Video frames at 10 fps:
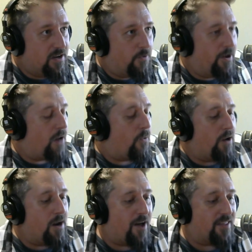We're not
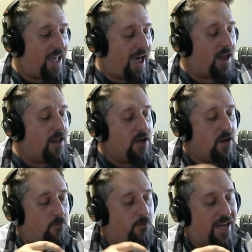worried about that
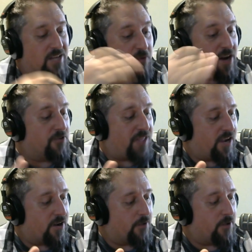because we don't
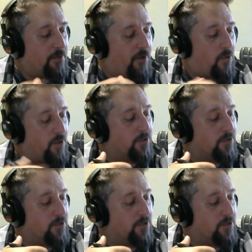think you're going to run the ball.